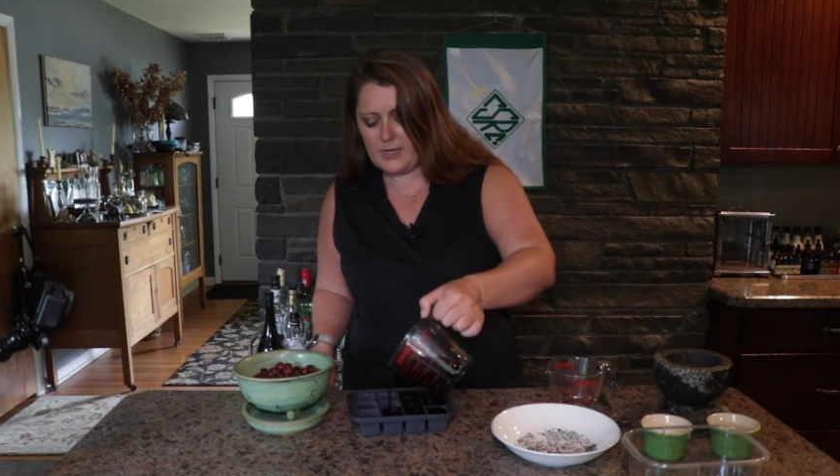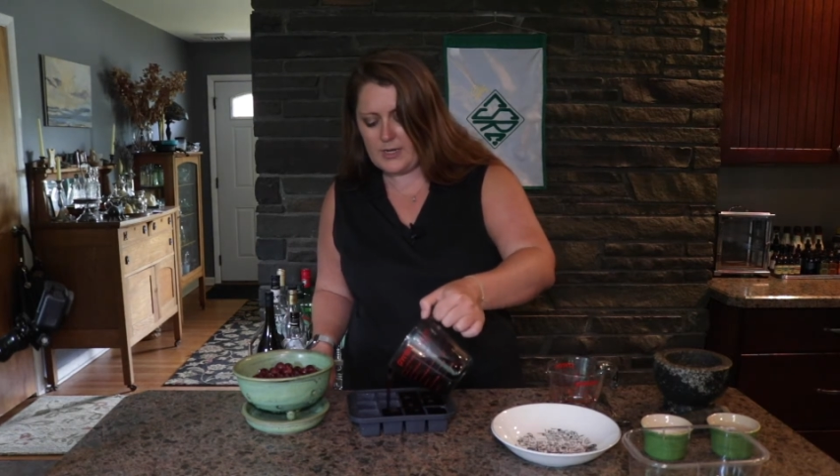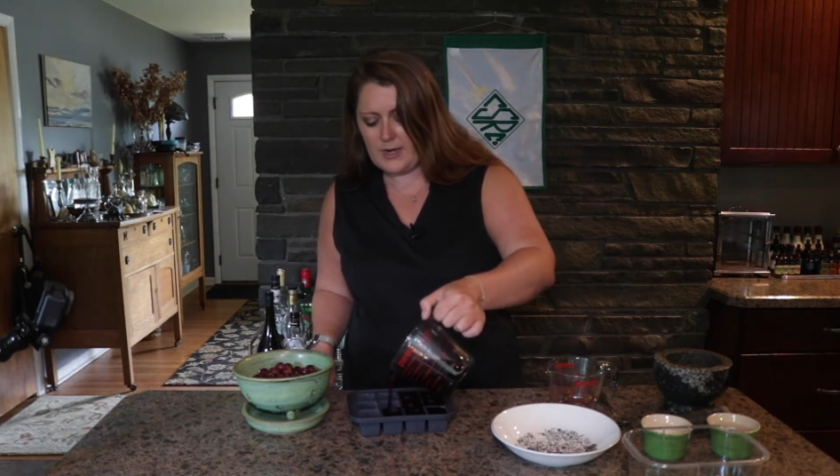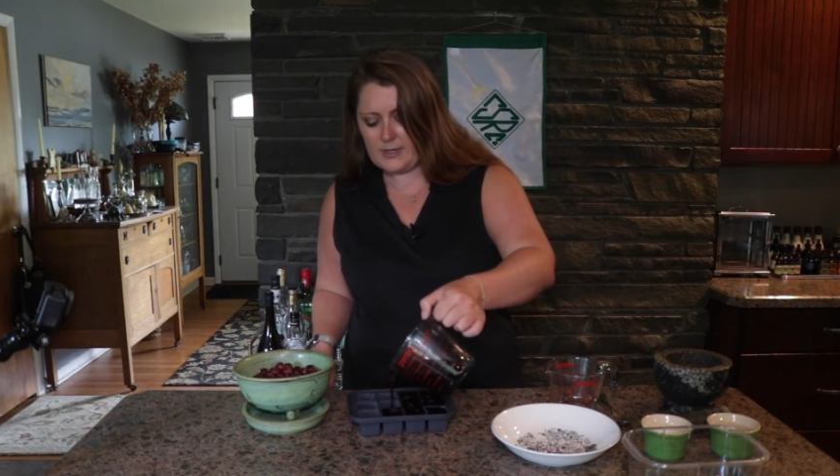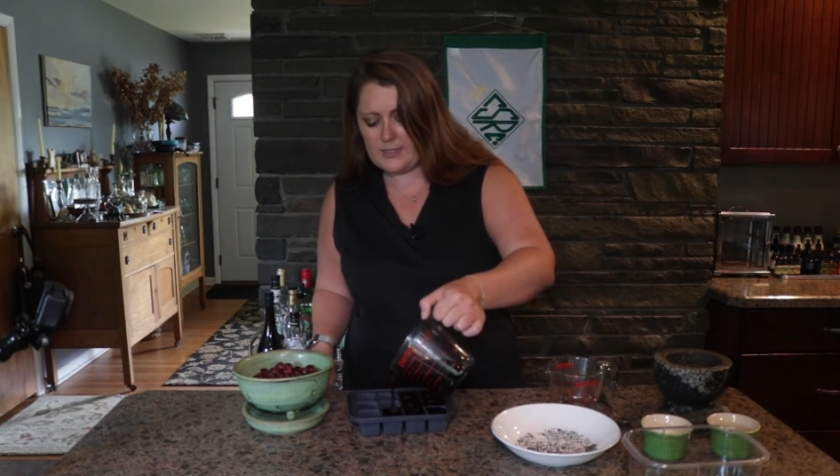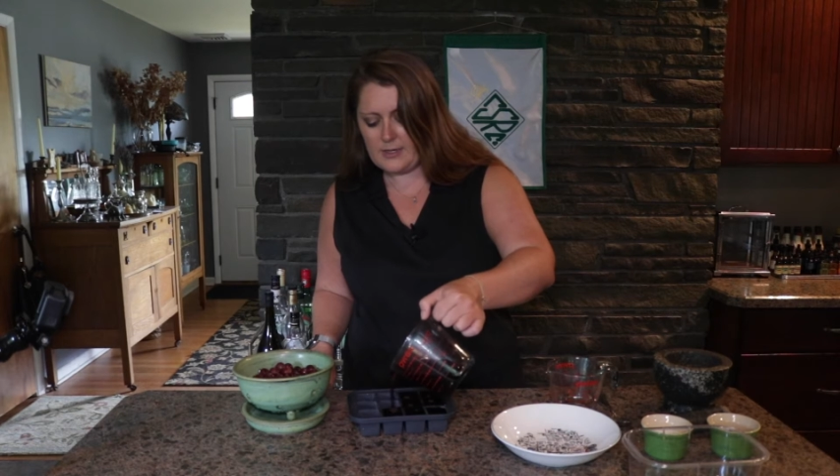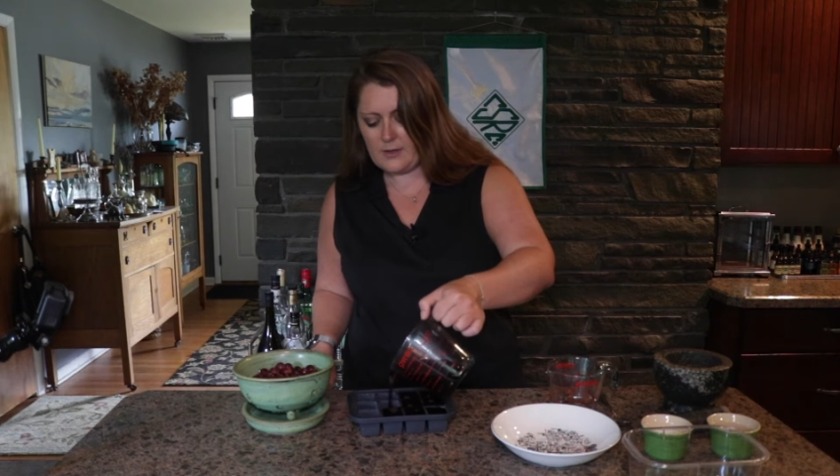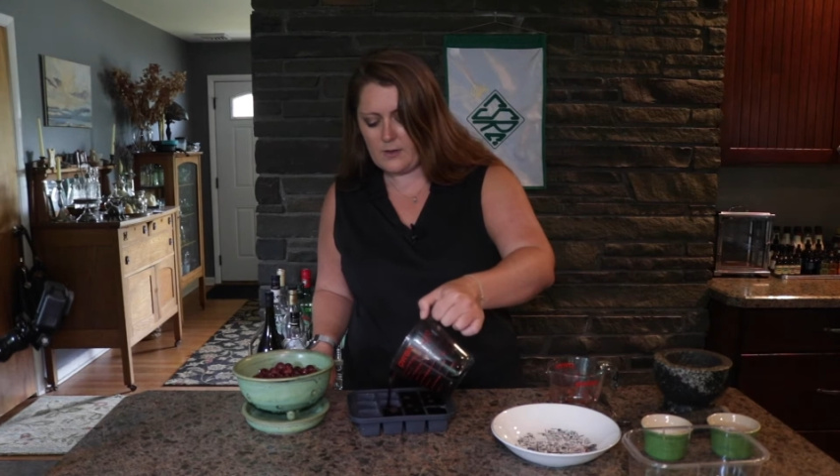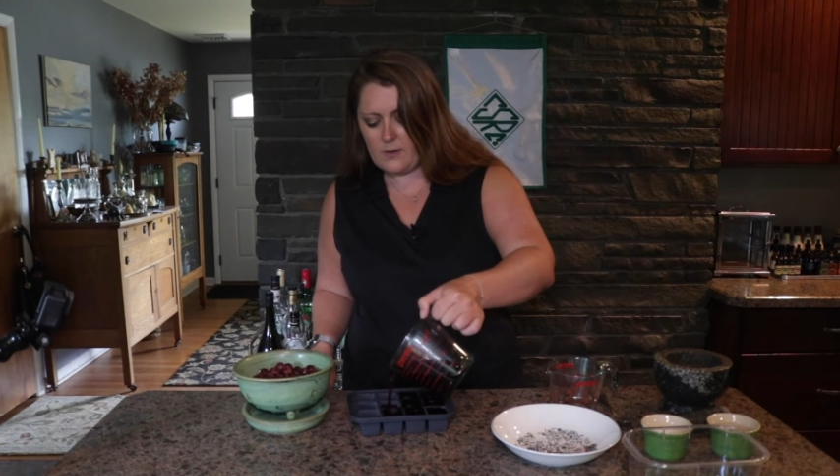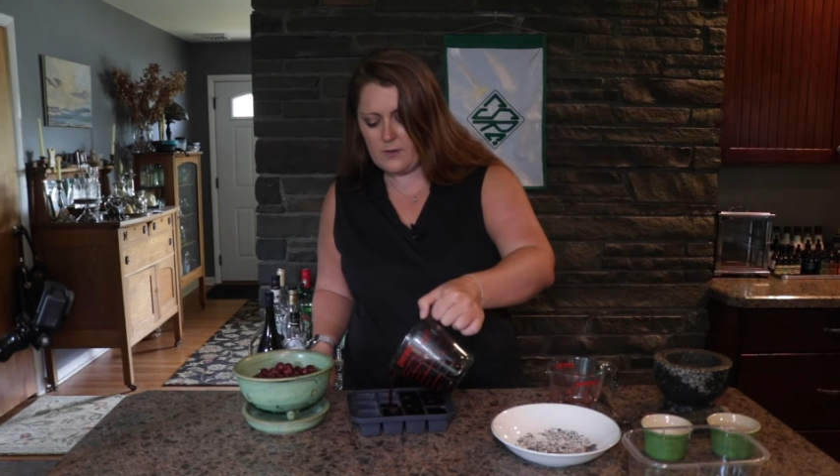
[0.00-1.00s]

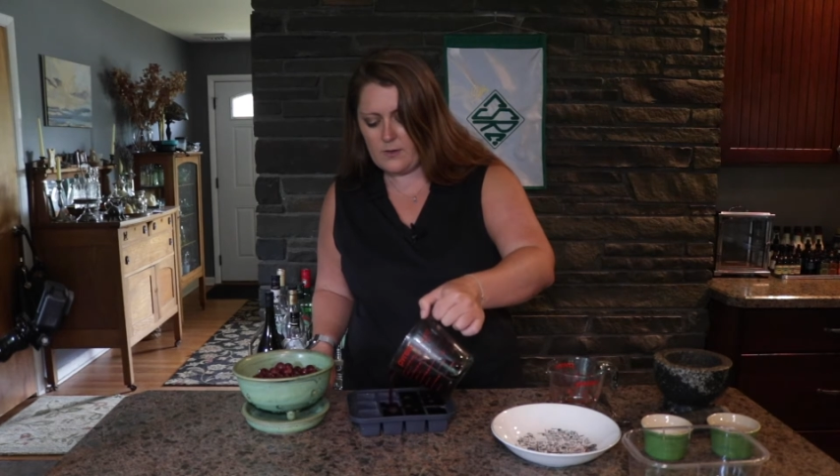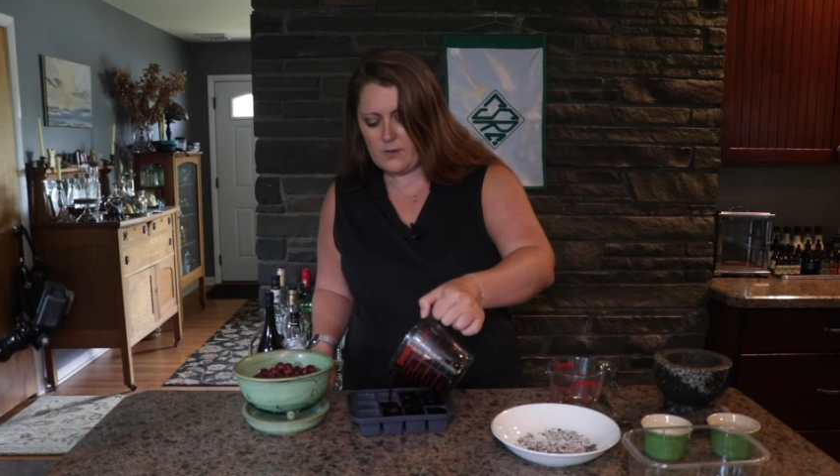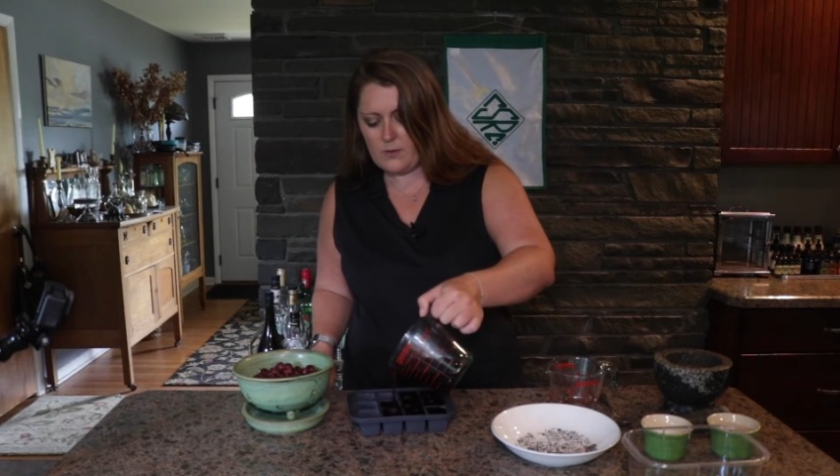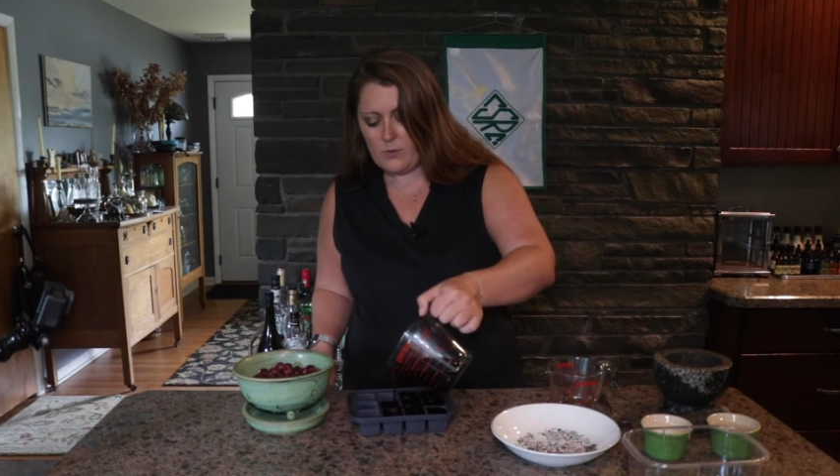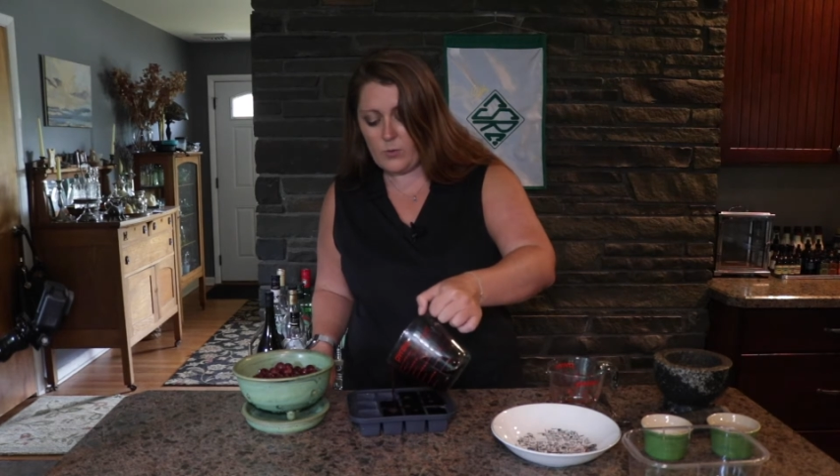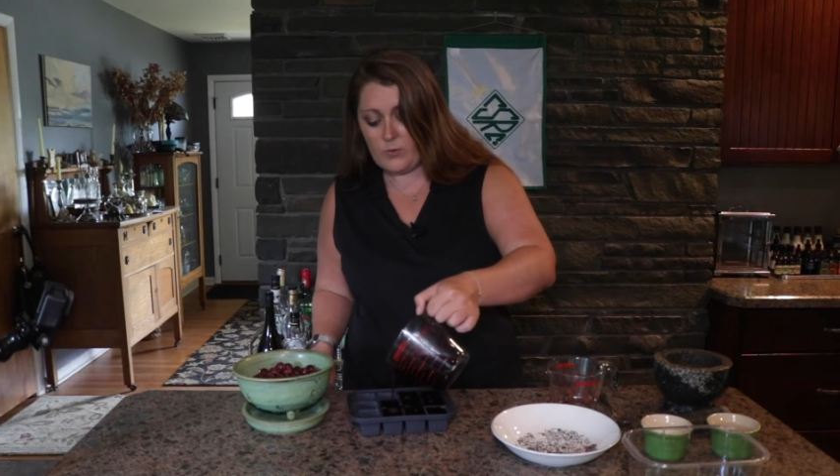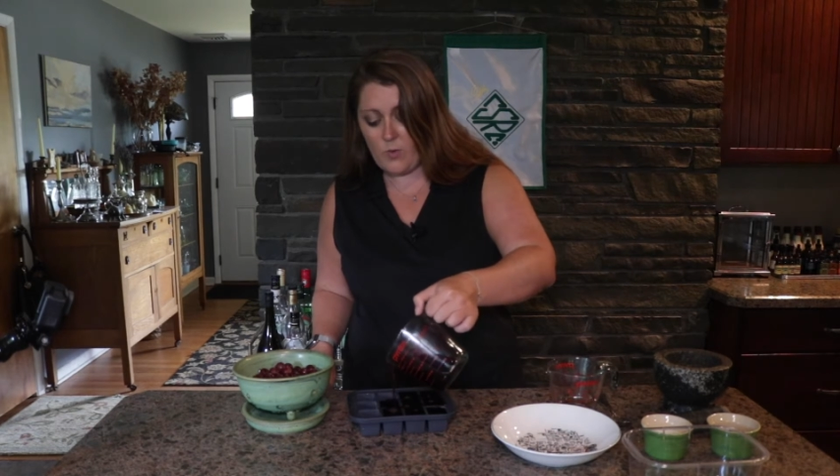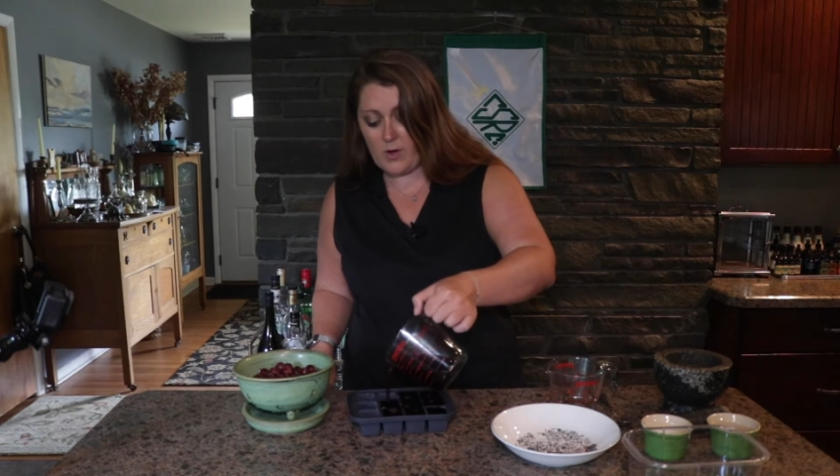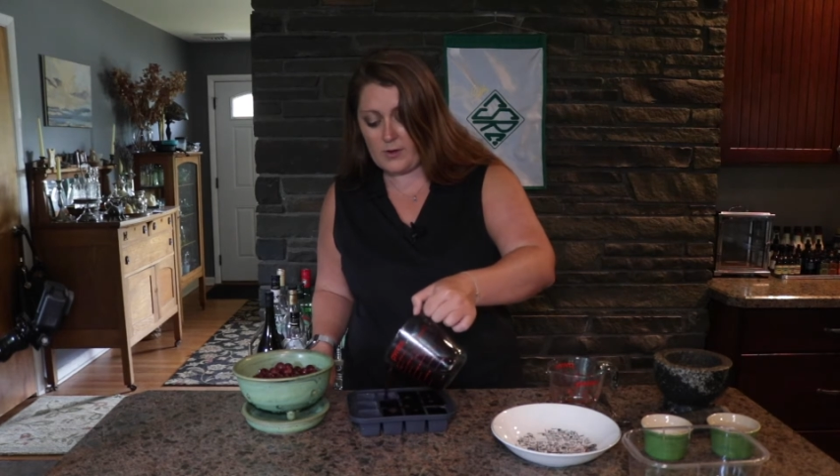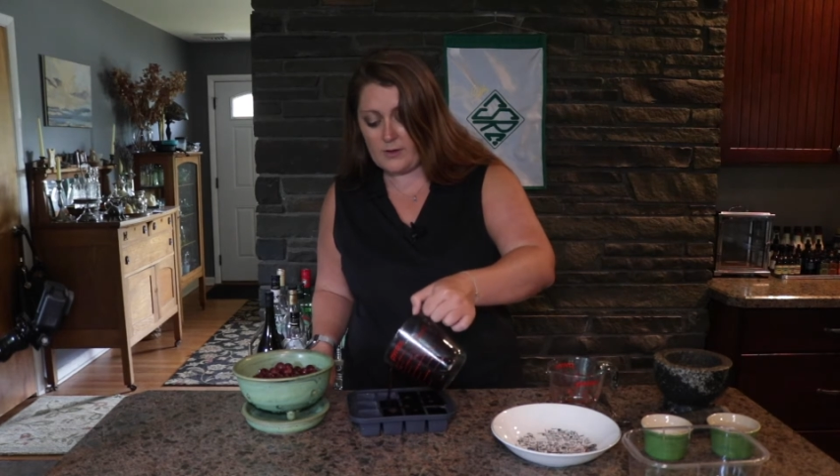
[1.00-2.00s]
cocktail with
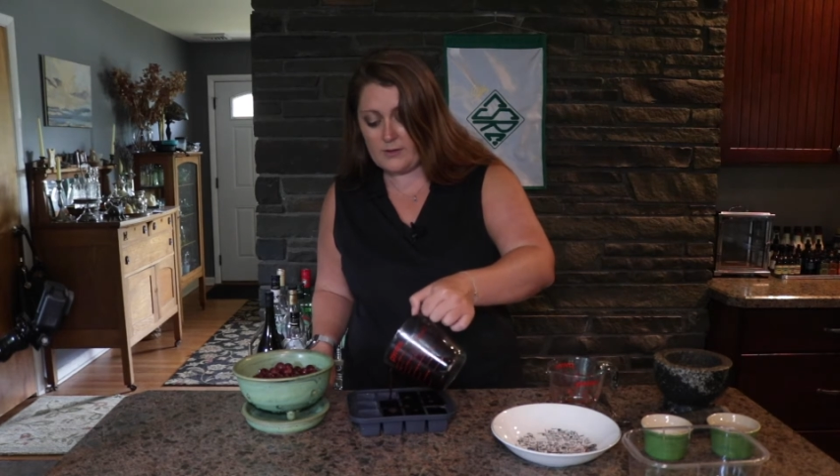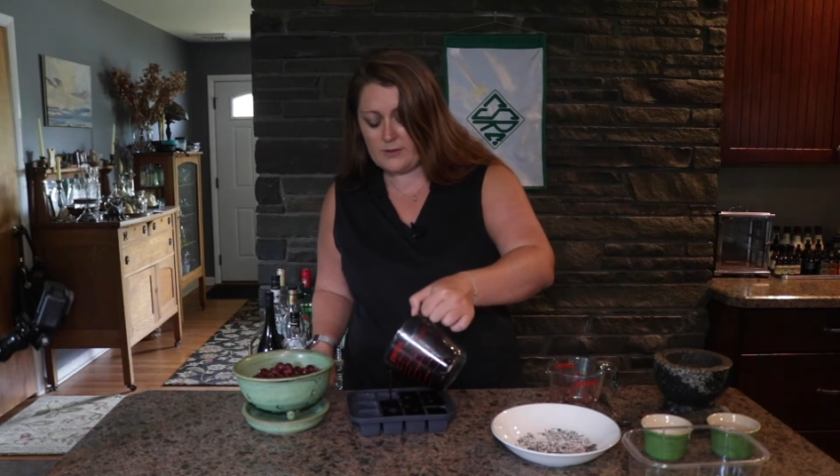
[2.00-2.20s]
water.